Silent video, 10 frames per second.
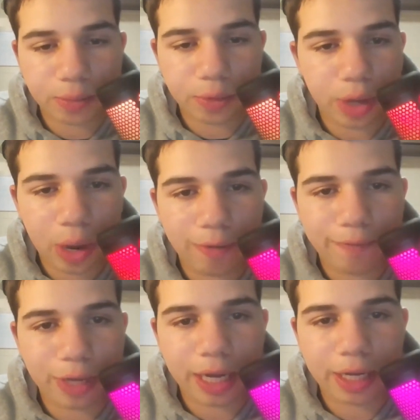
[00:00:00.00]
We're known
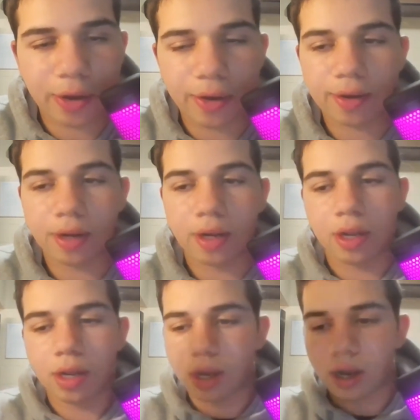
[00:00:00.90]
for getting hurt
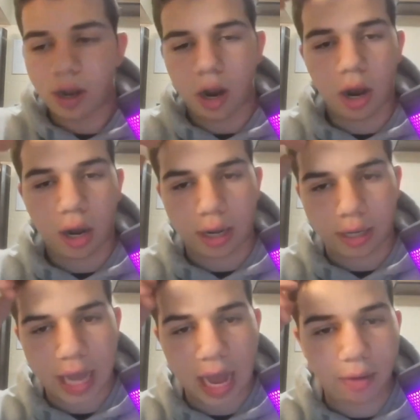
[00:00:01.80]

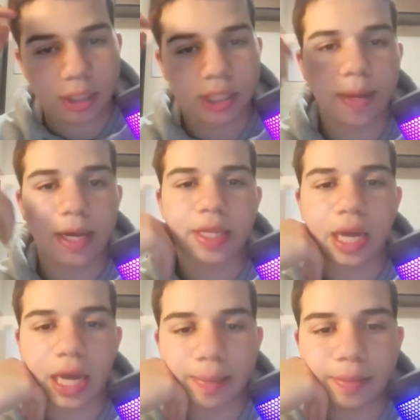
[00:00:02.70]
countless amount of
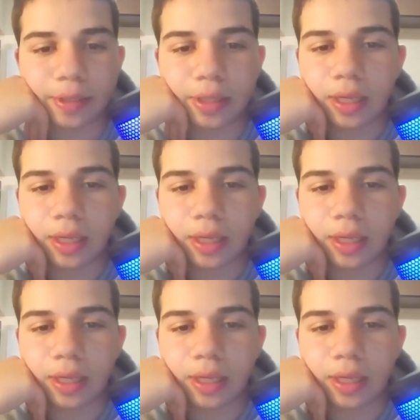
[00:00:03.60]
times.